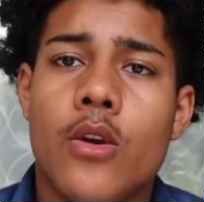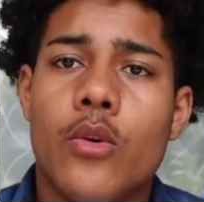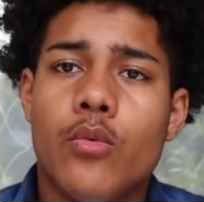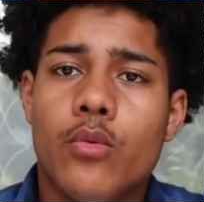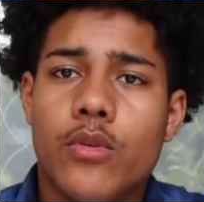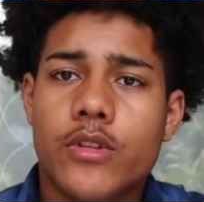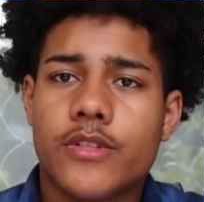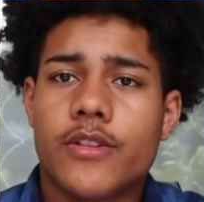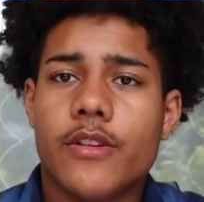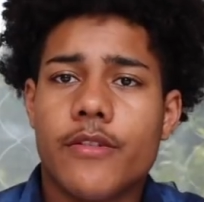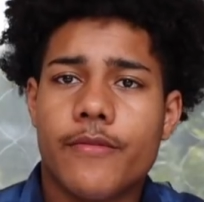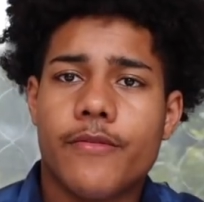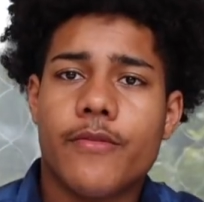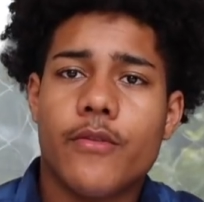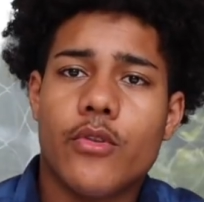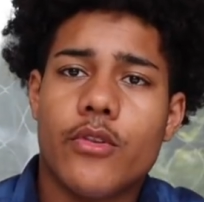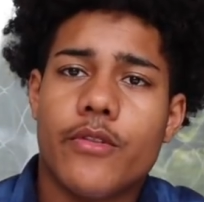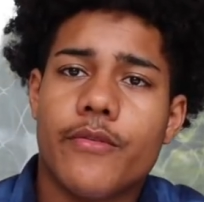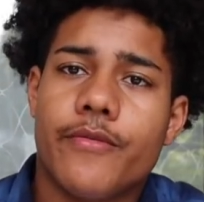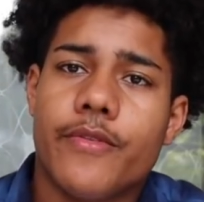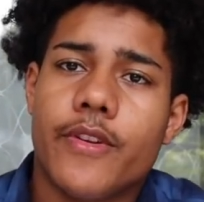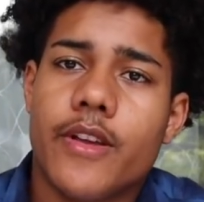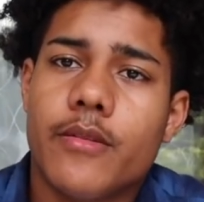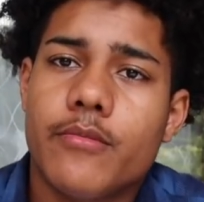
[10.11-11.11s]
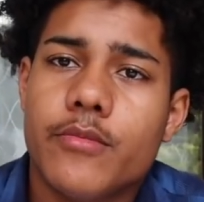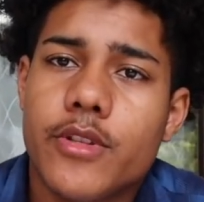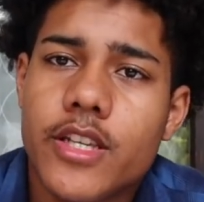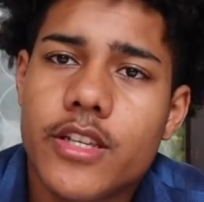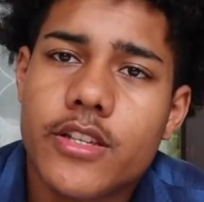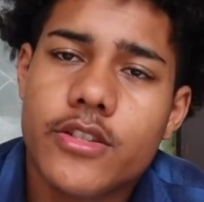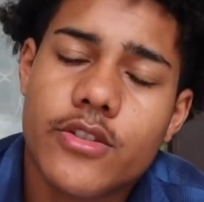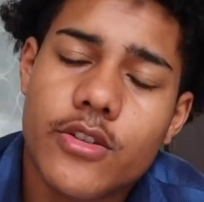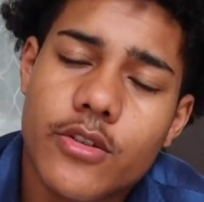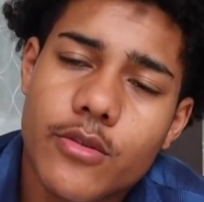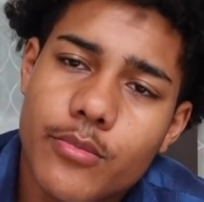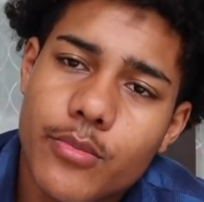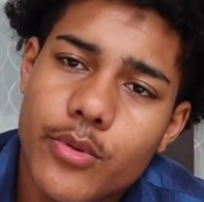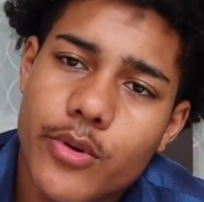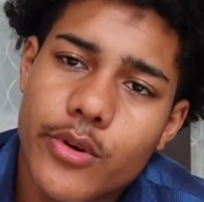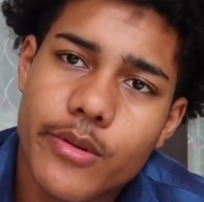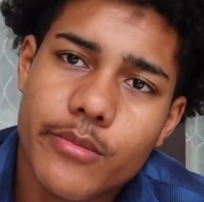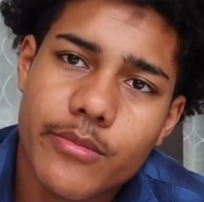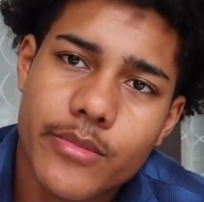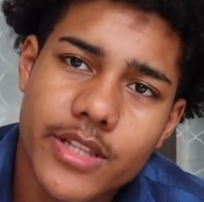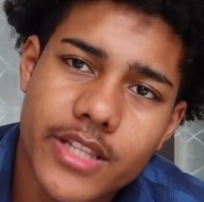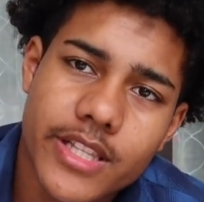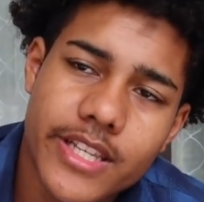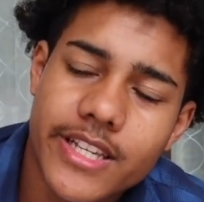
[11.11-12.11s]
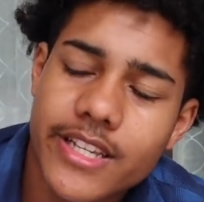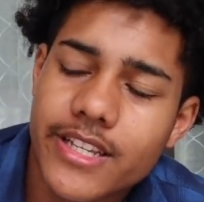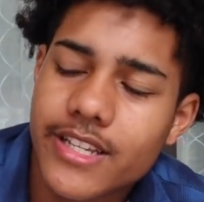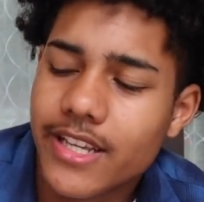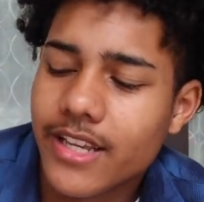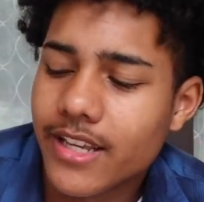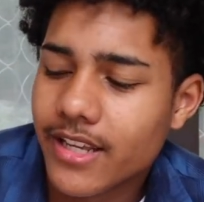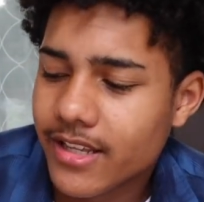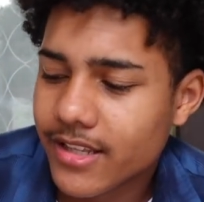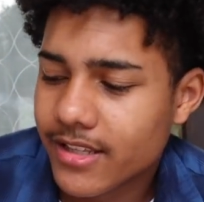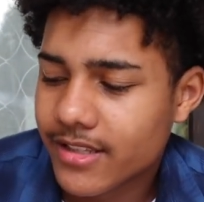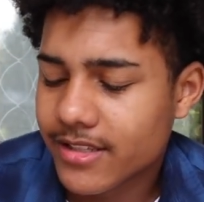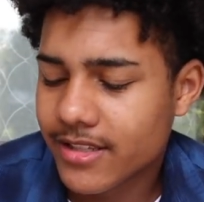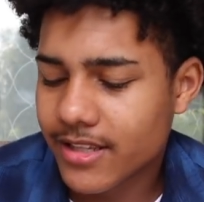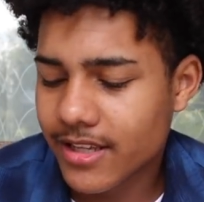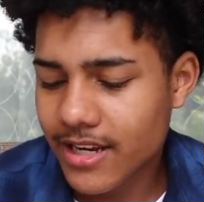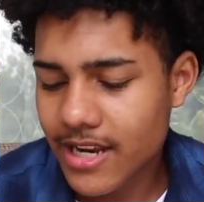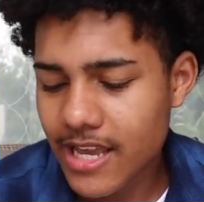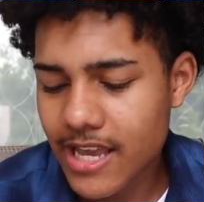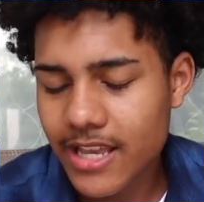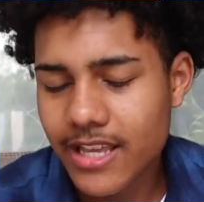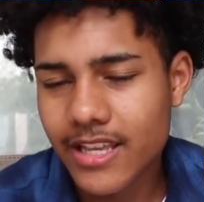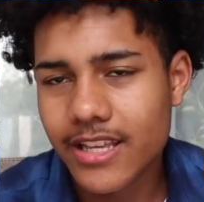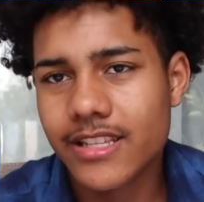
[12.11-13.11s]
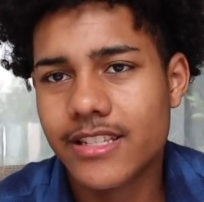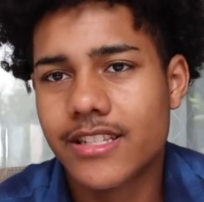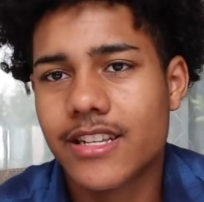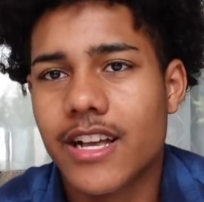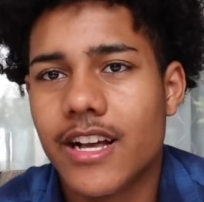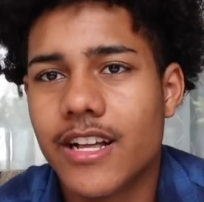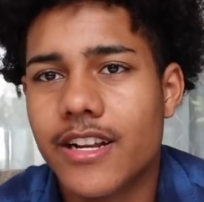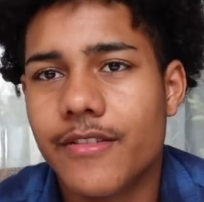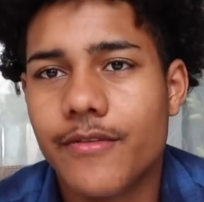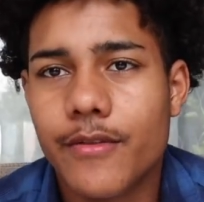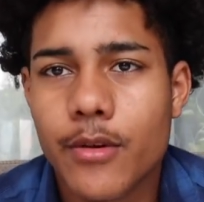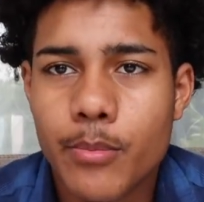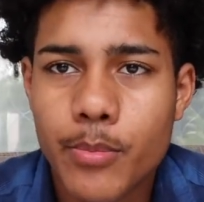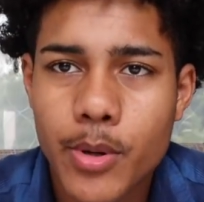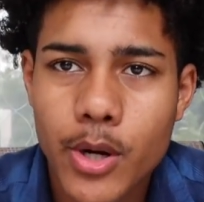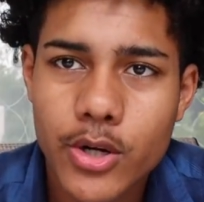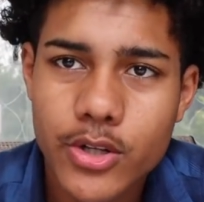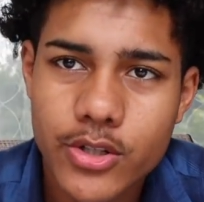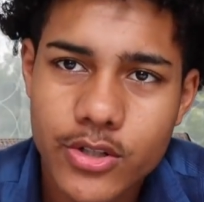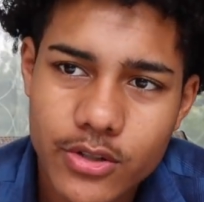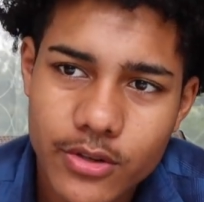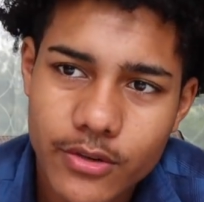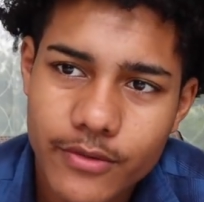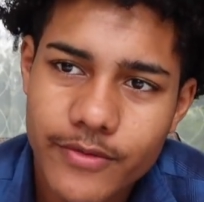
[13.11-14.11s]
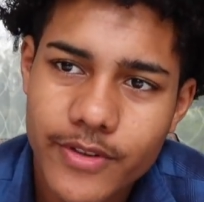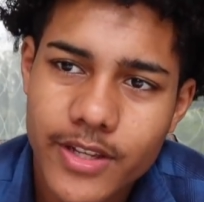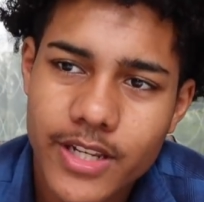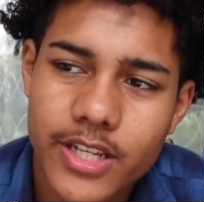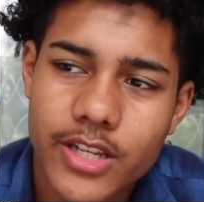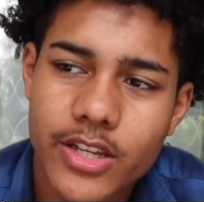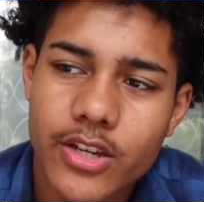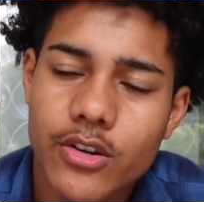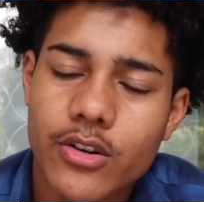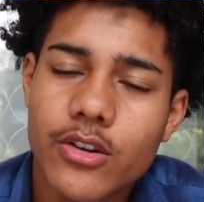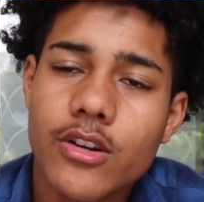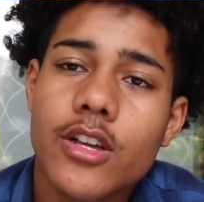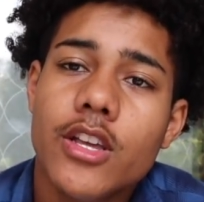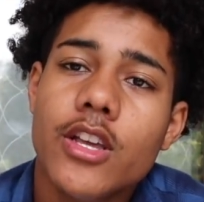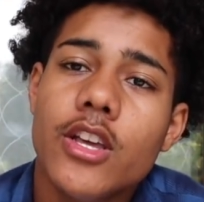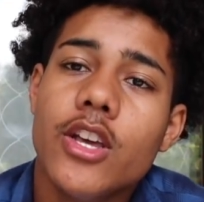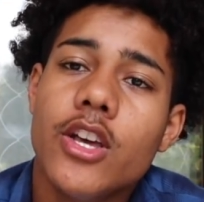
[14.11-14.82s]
What's up, Foreign Family? It's your boy Malik, and today is kind of a personal video.